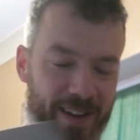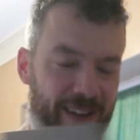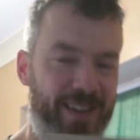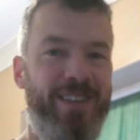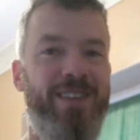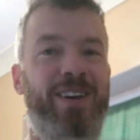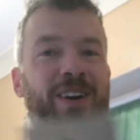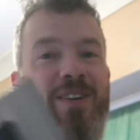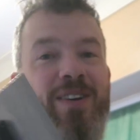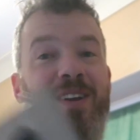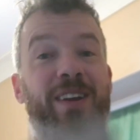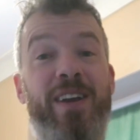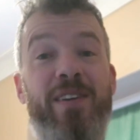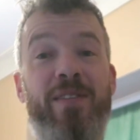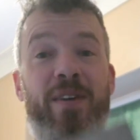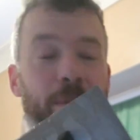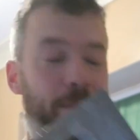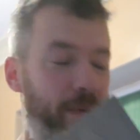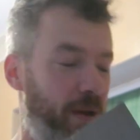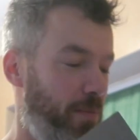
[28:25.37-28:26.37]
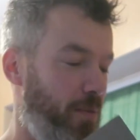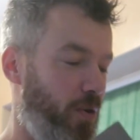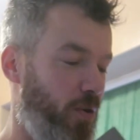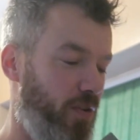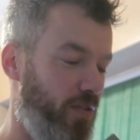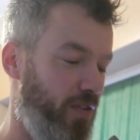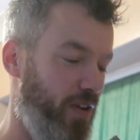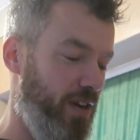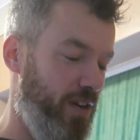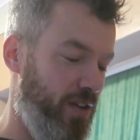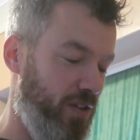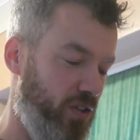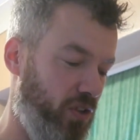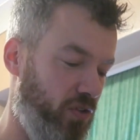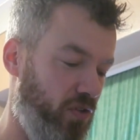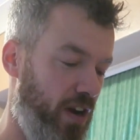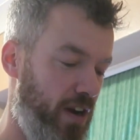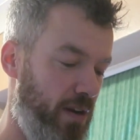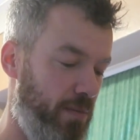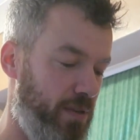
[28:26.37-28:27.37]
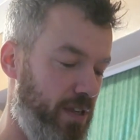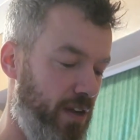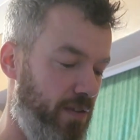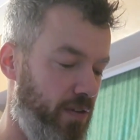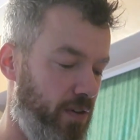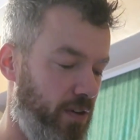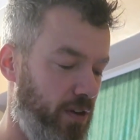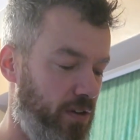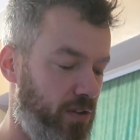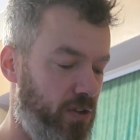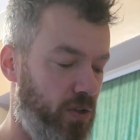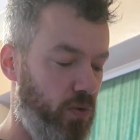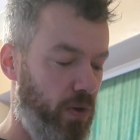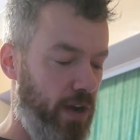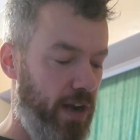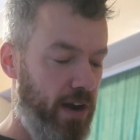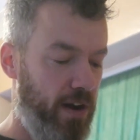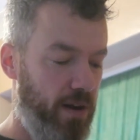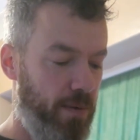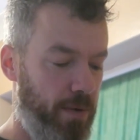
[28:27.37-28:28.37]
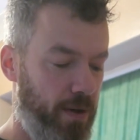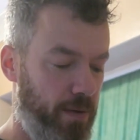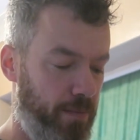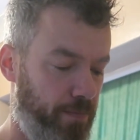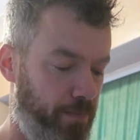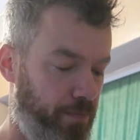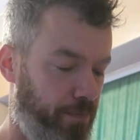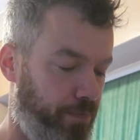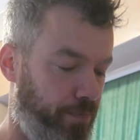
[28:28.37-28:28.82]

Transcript: I'm going to give it a bit more of a scrape, see if I can sort it out a bit.